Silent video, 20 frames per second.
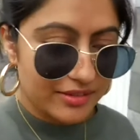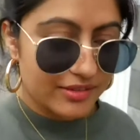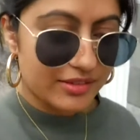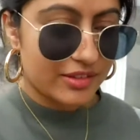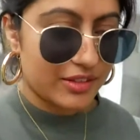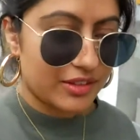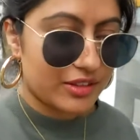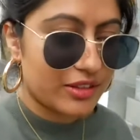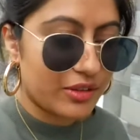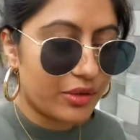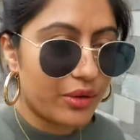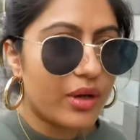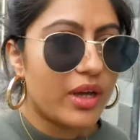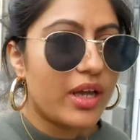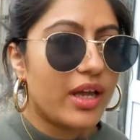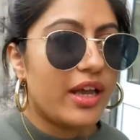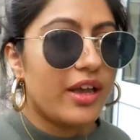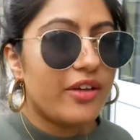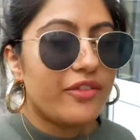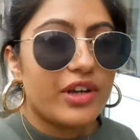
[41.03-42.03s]
So
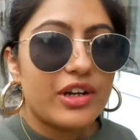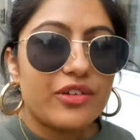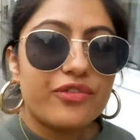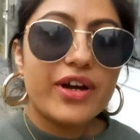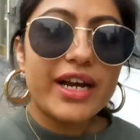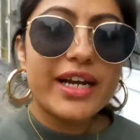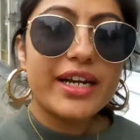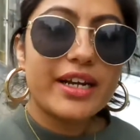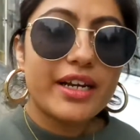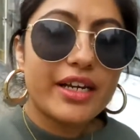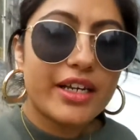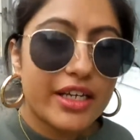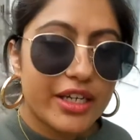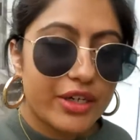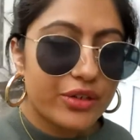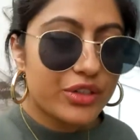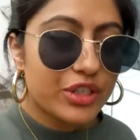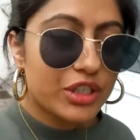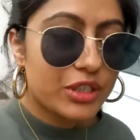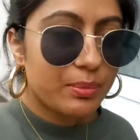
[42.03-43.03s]
we'll find a
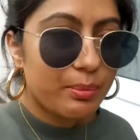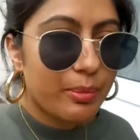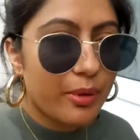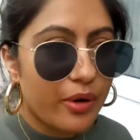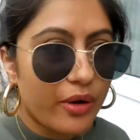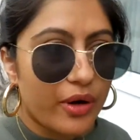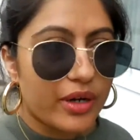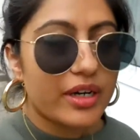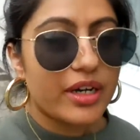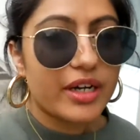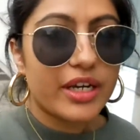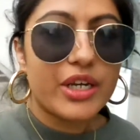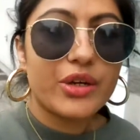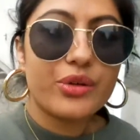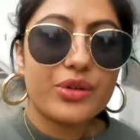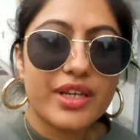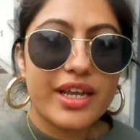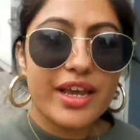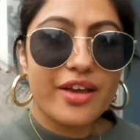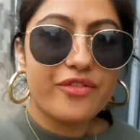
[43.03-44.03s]
cute spot, a
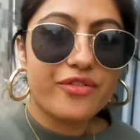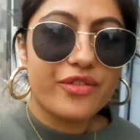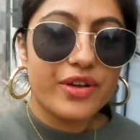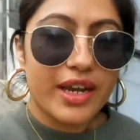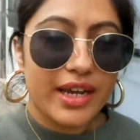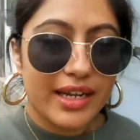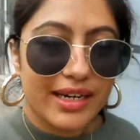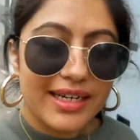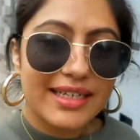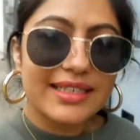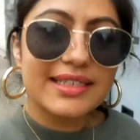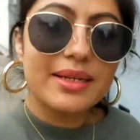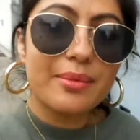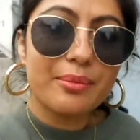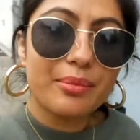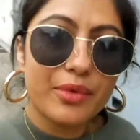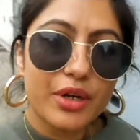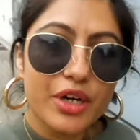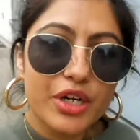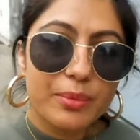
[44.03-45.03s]
cute cafe, click
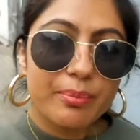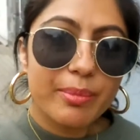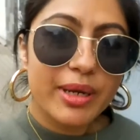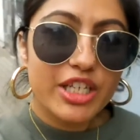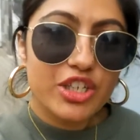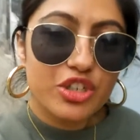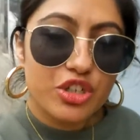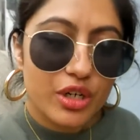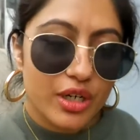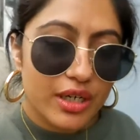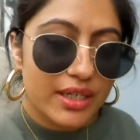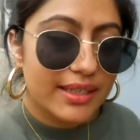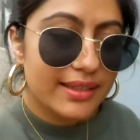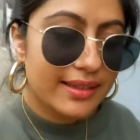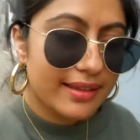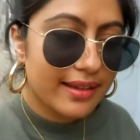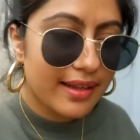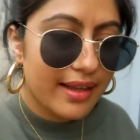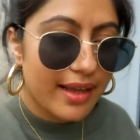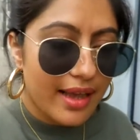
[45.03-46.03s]
some good
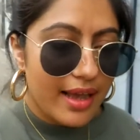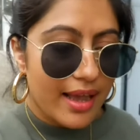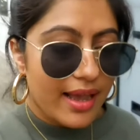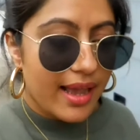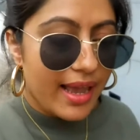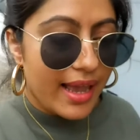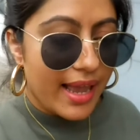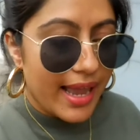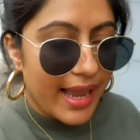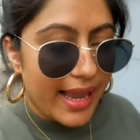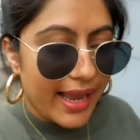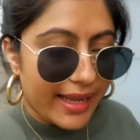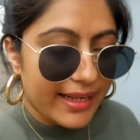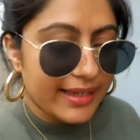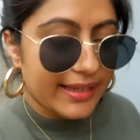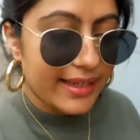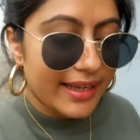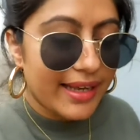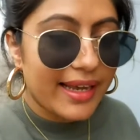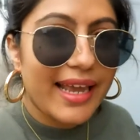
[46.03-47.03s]
pictures
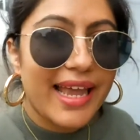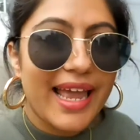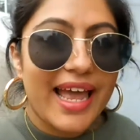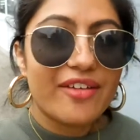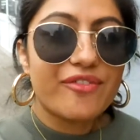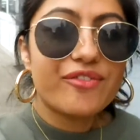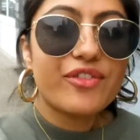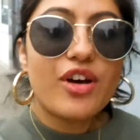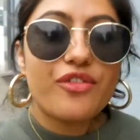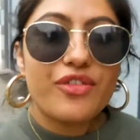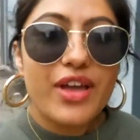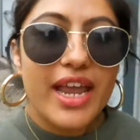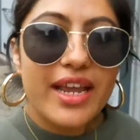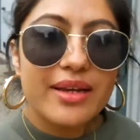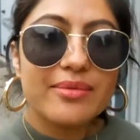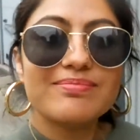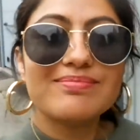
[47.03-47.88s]
and have coffee.